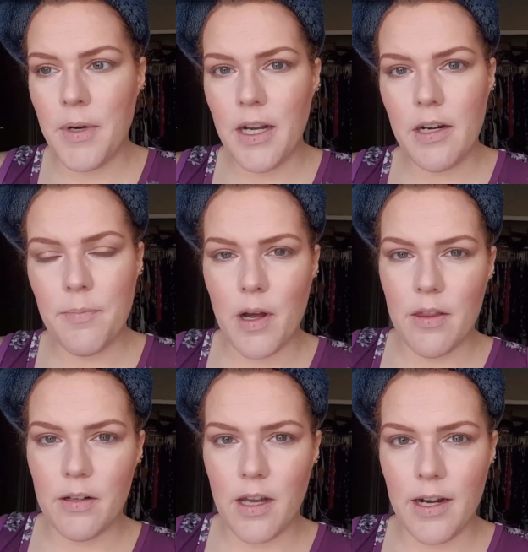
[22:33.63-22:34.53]
I'm not gonna
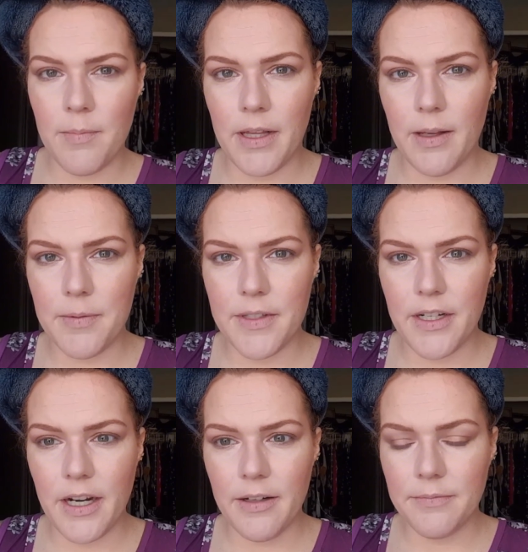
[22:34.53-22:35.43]
bother lining my lips
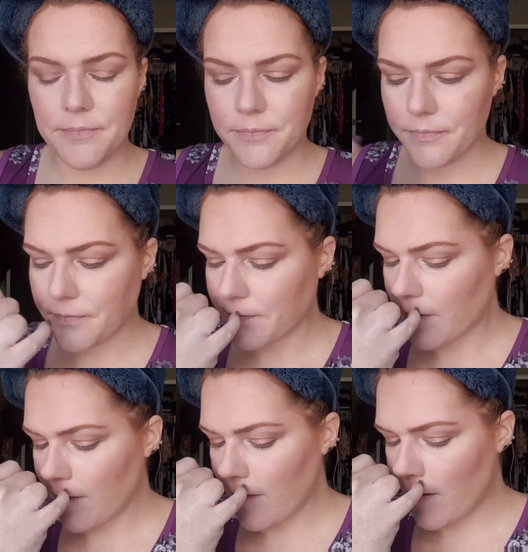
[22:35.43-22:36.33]
today.
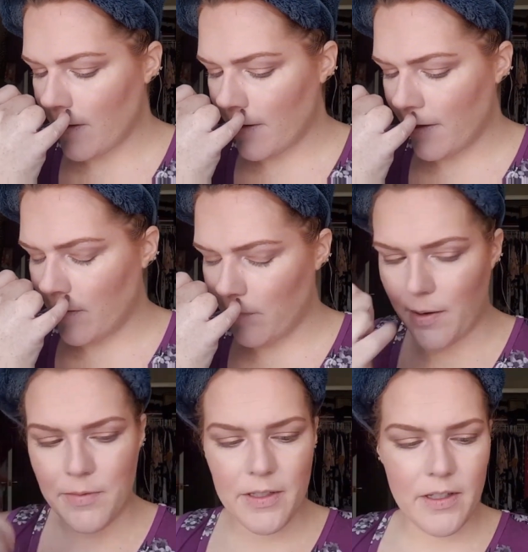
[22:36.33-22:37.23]
Um,
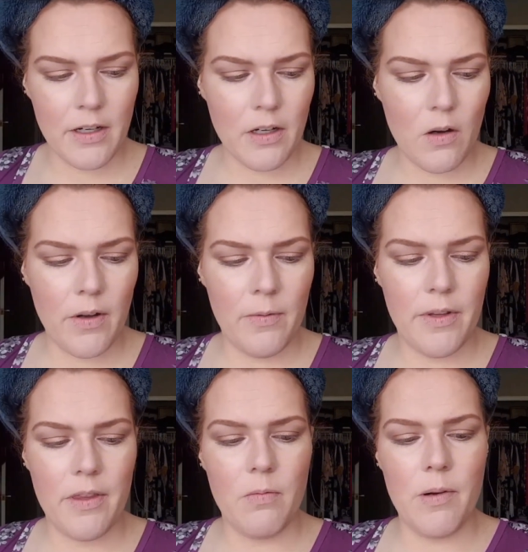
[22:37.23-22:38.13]
I'm just gonna go in
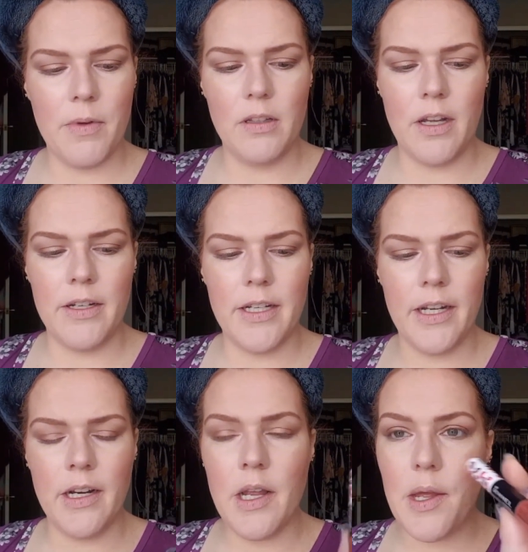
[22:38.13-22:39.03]
with the Rimmel
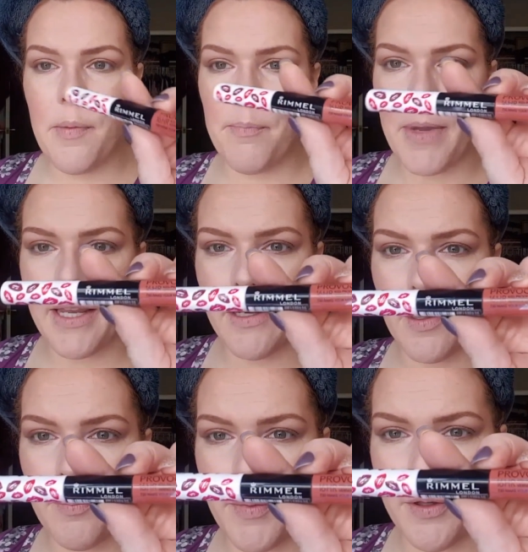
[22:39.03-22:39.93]
London Make
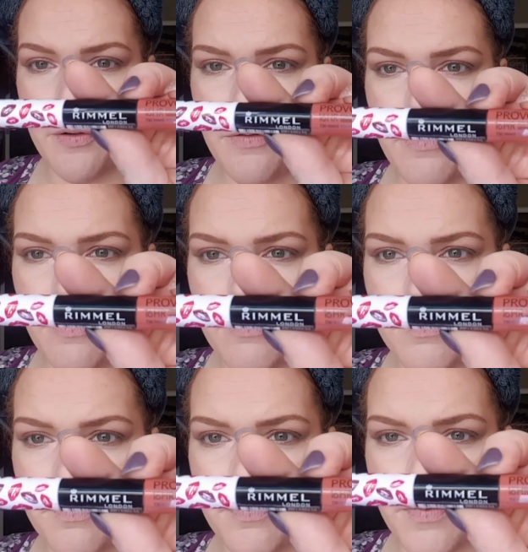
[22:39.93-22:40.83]
Your Move.
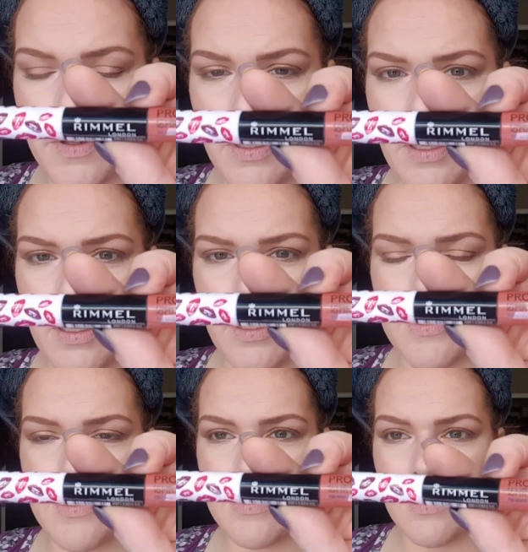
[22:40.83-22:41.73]

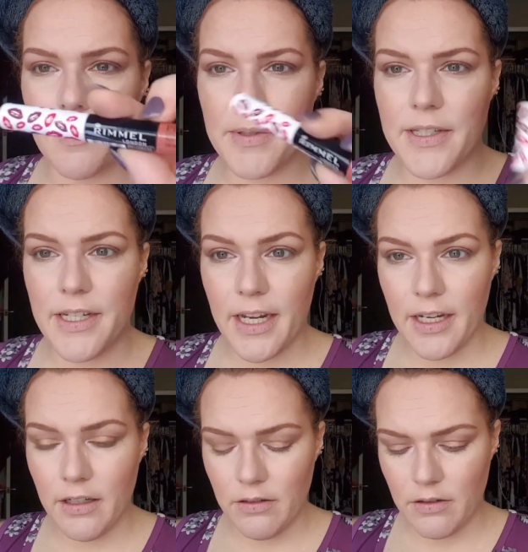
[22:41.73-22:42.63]
This is a lip
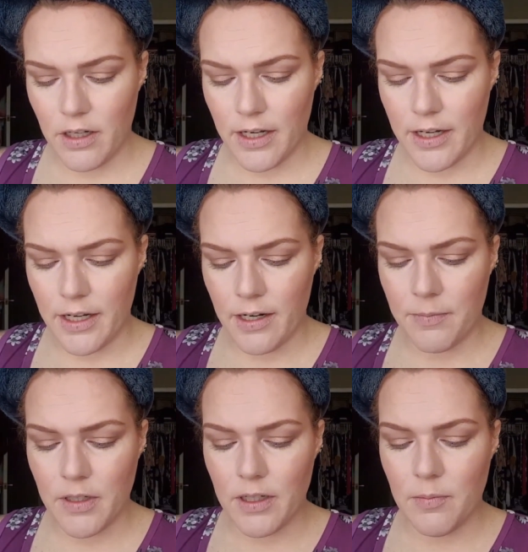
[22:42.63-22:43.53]
stain and
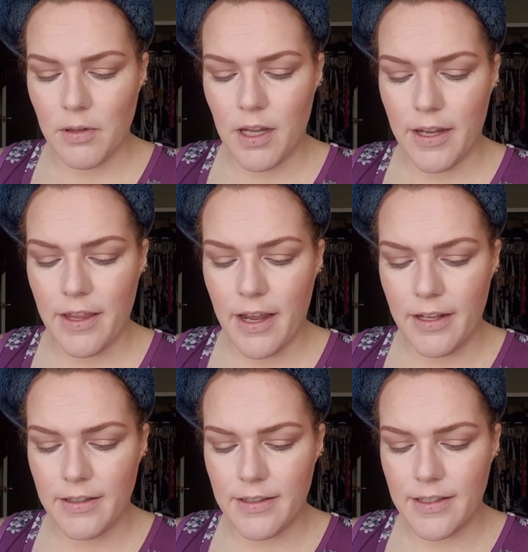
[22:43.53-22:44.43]
I'm gonna apply
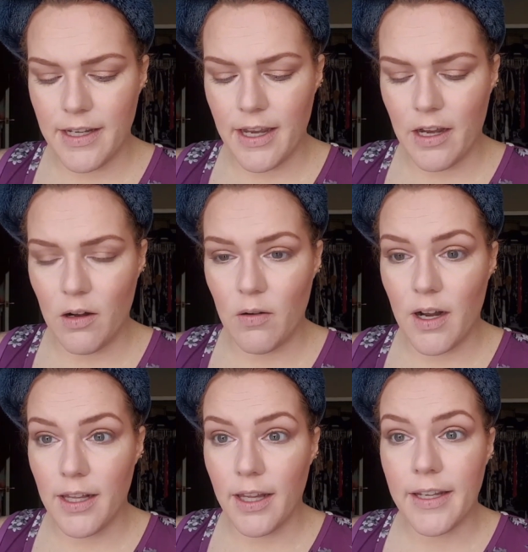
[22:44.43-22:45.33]
that and see
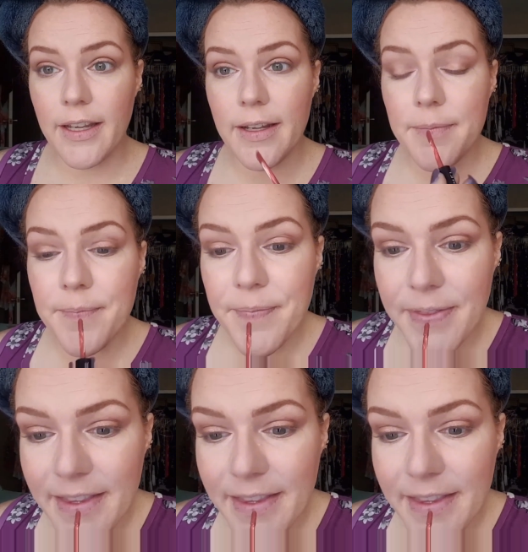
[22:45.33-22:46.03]
how I like it.